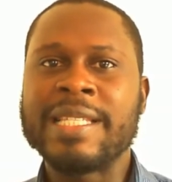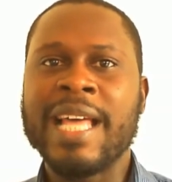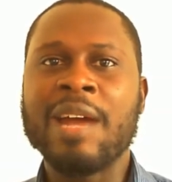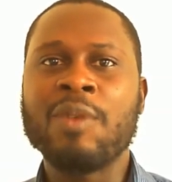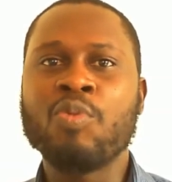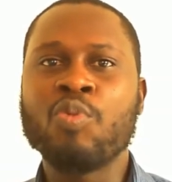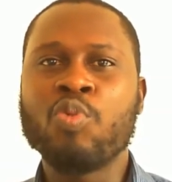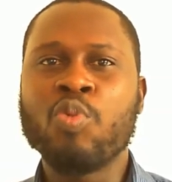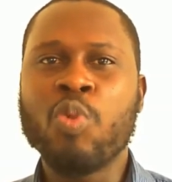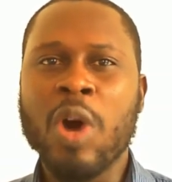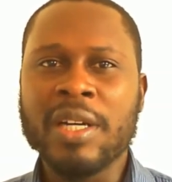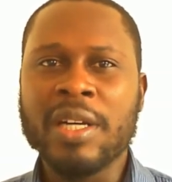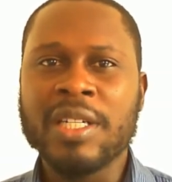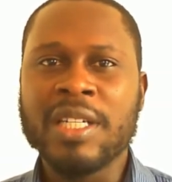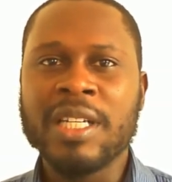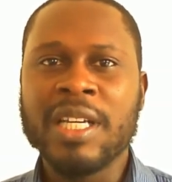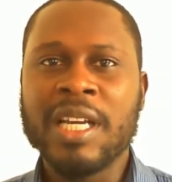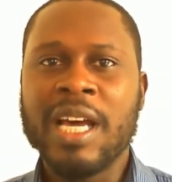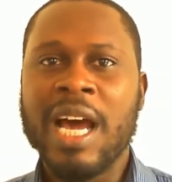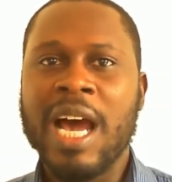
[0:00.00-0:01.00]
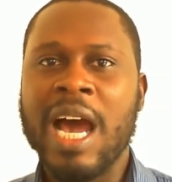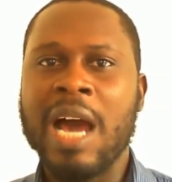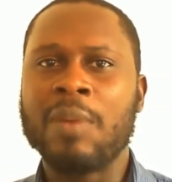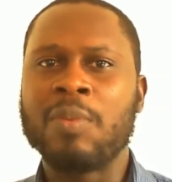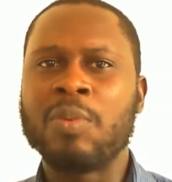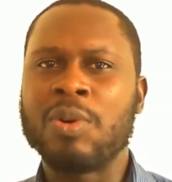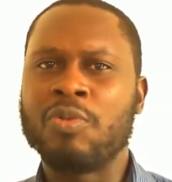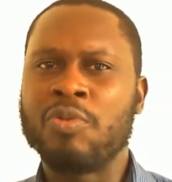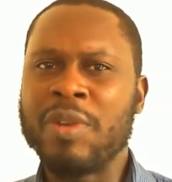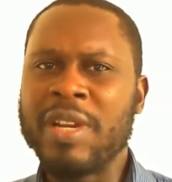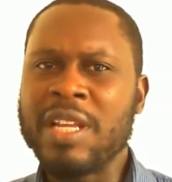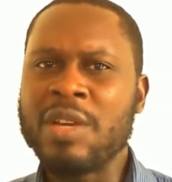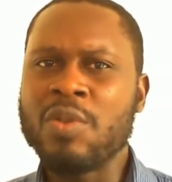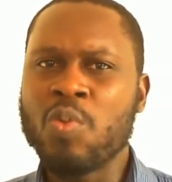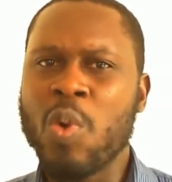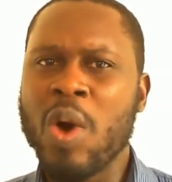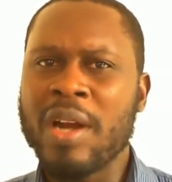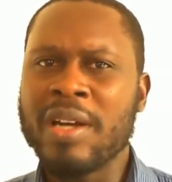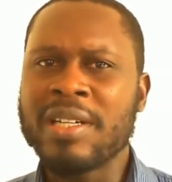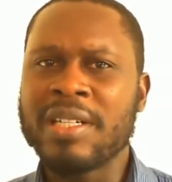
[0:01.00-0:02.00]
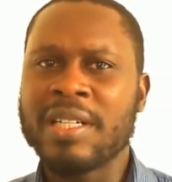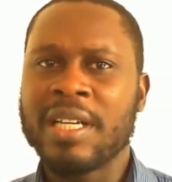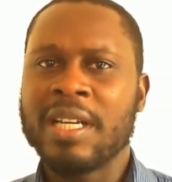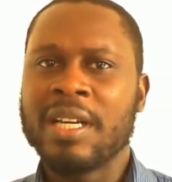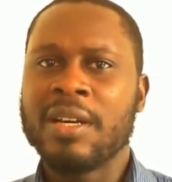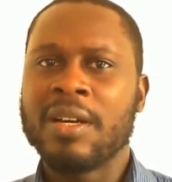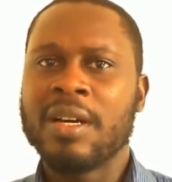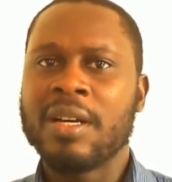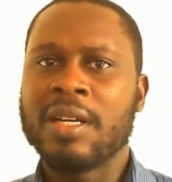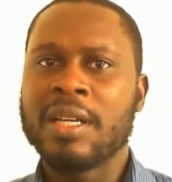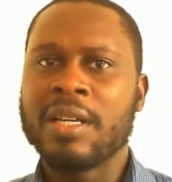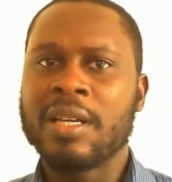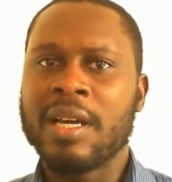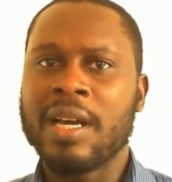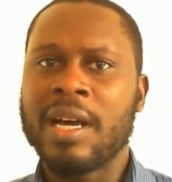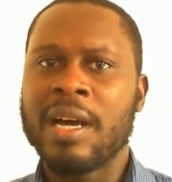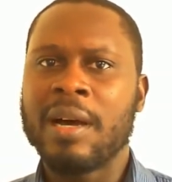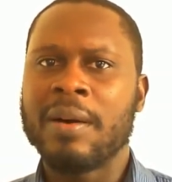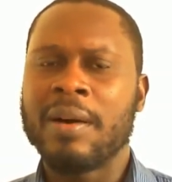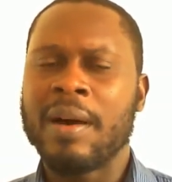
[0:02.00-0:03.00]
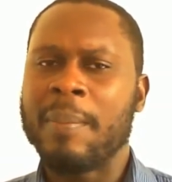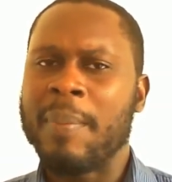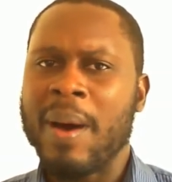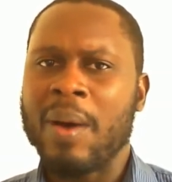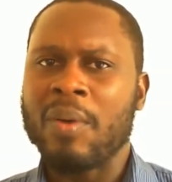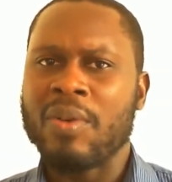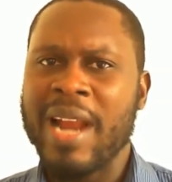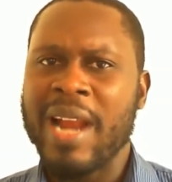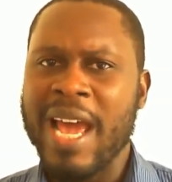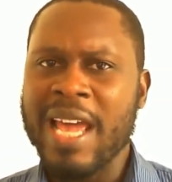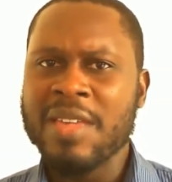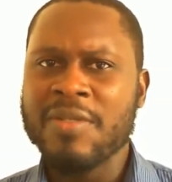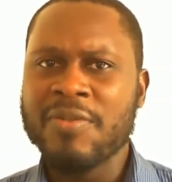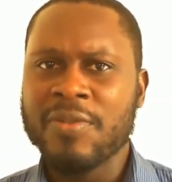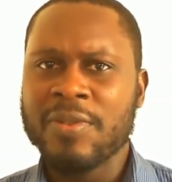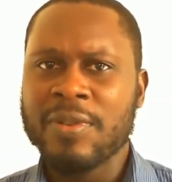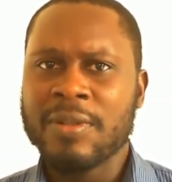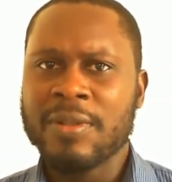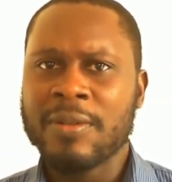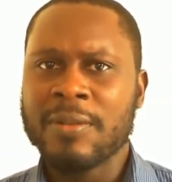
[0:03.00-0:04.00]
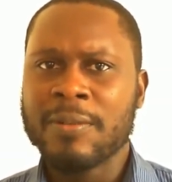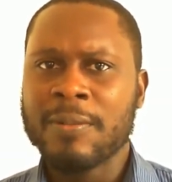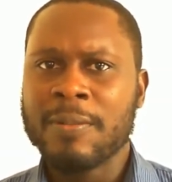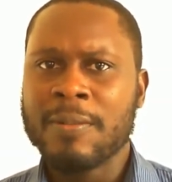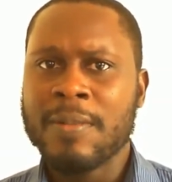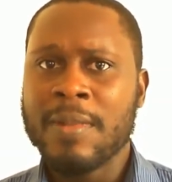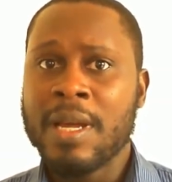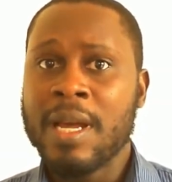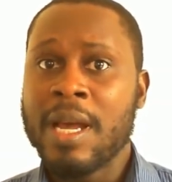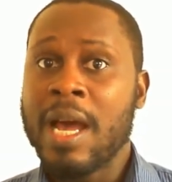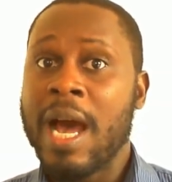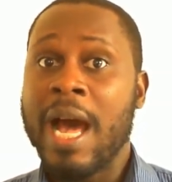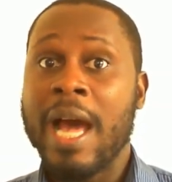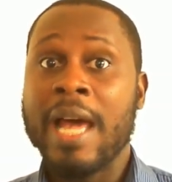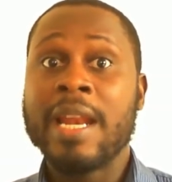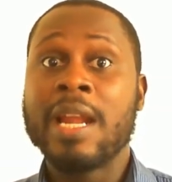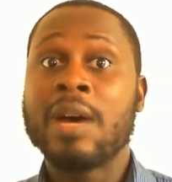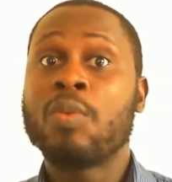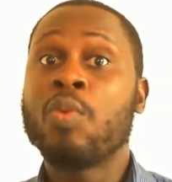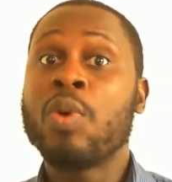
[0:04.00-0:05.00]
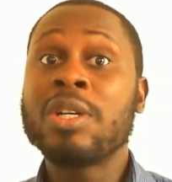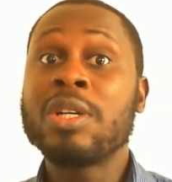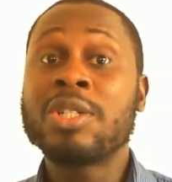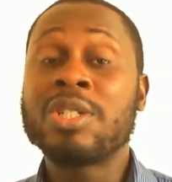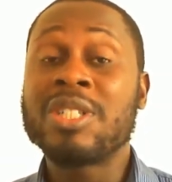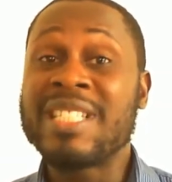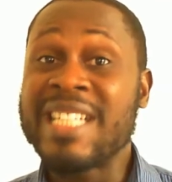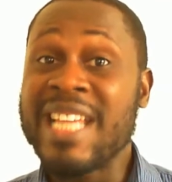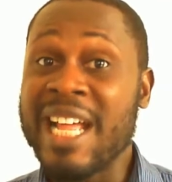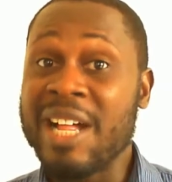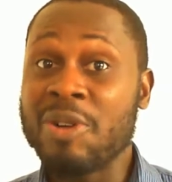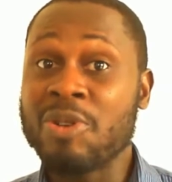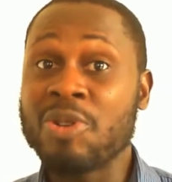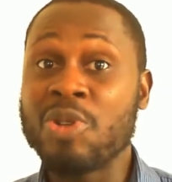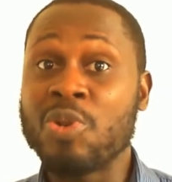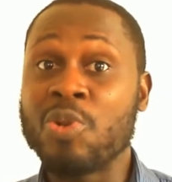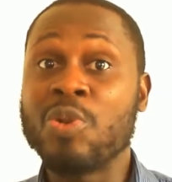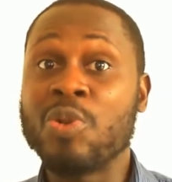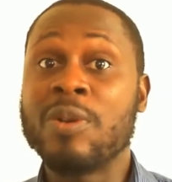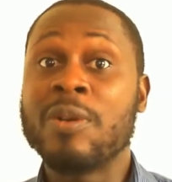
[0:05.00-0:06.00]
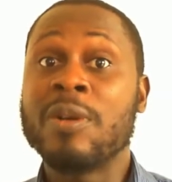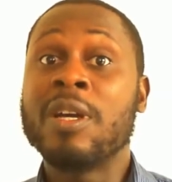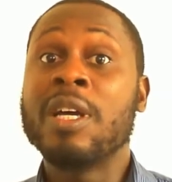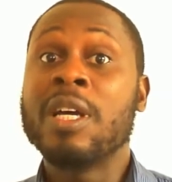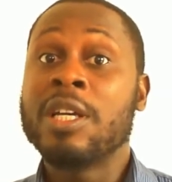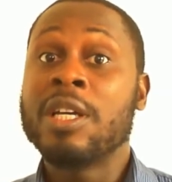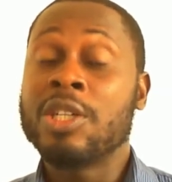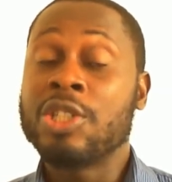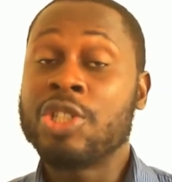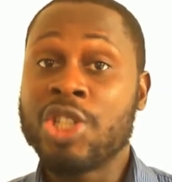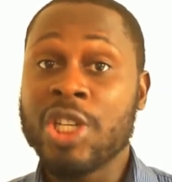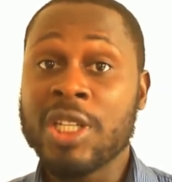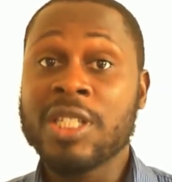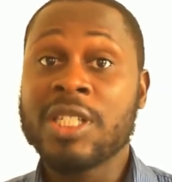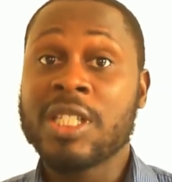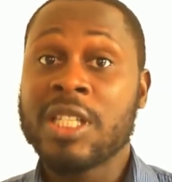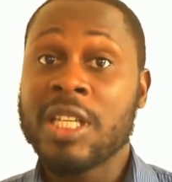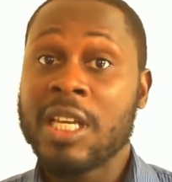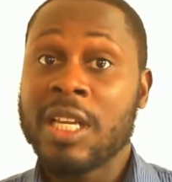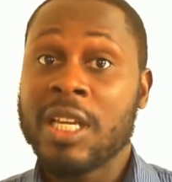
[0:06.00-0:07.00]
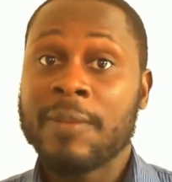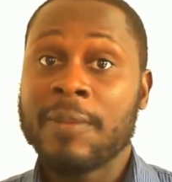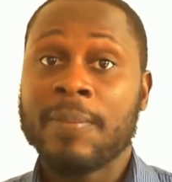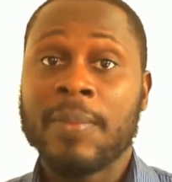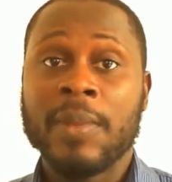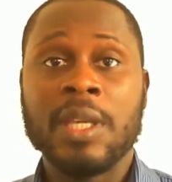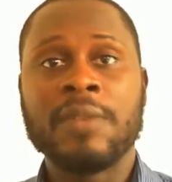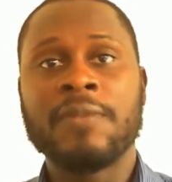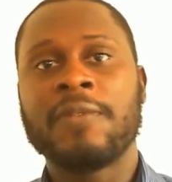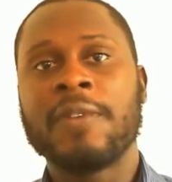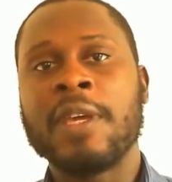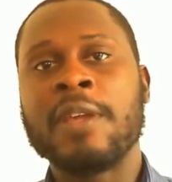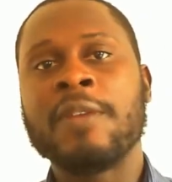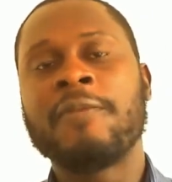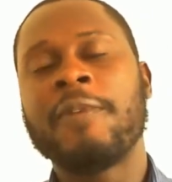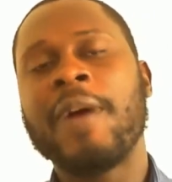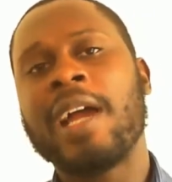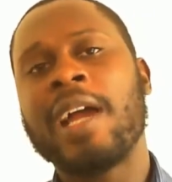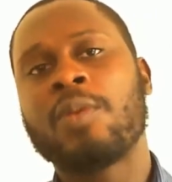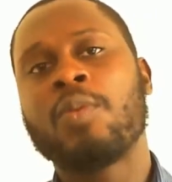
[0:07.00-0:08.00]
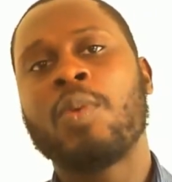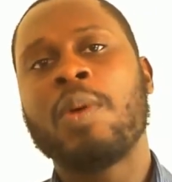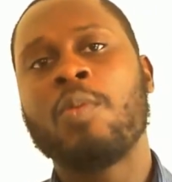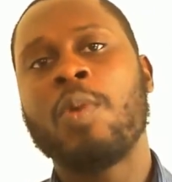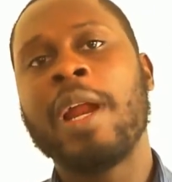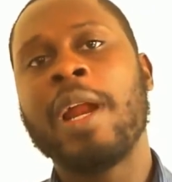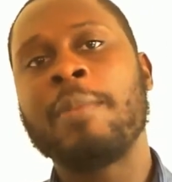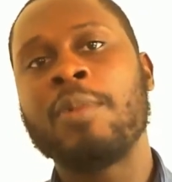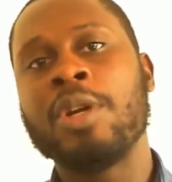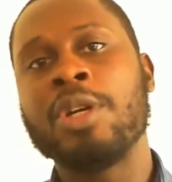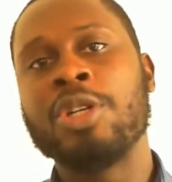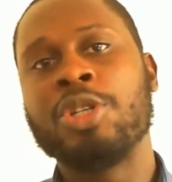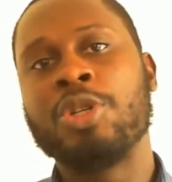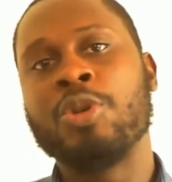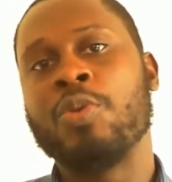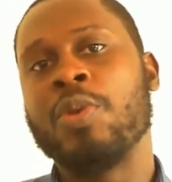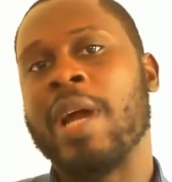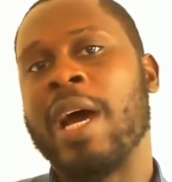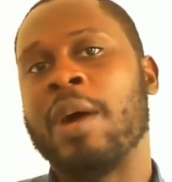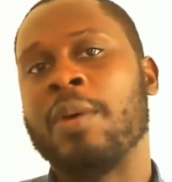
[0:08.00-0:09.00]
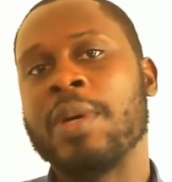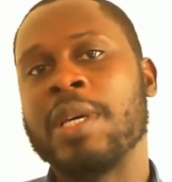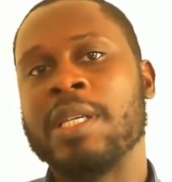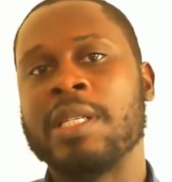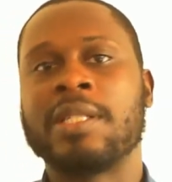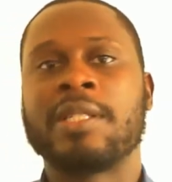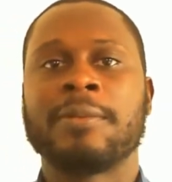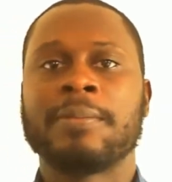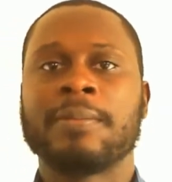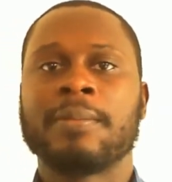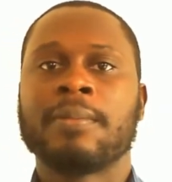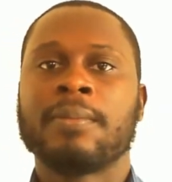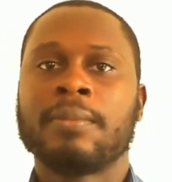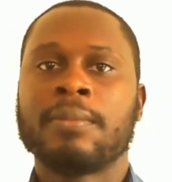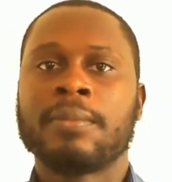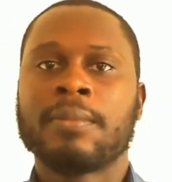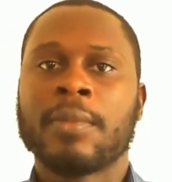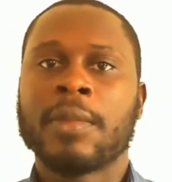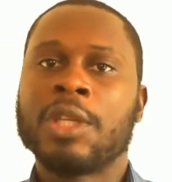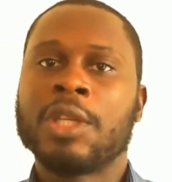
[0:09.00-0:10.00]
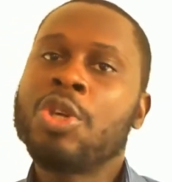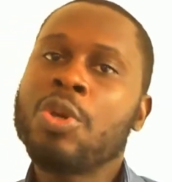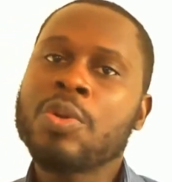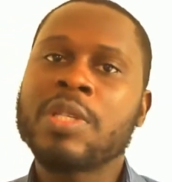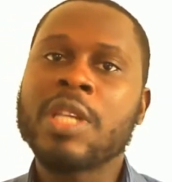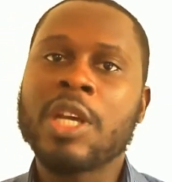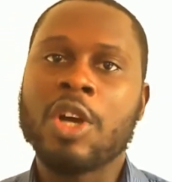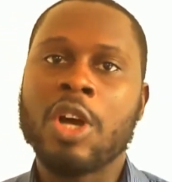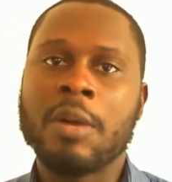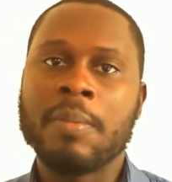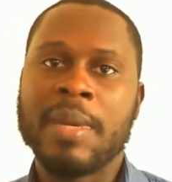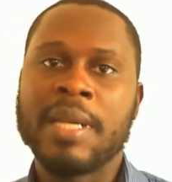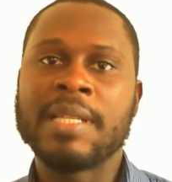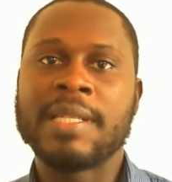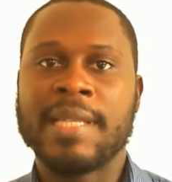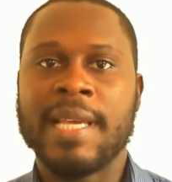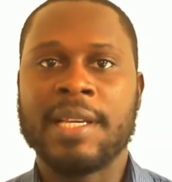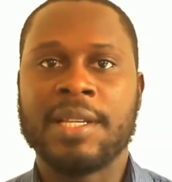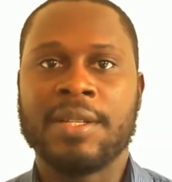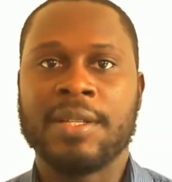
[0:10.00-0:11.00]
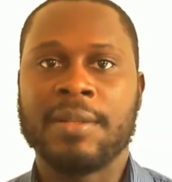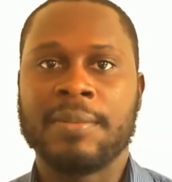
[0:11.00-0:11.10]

what I would really want about life? And I want to tell you, in fact, what I'm going to do now is use the comment section.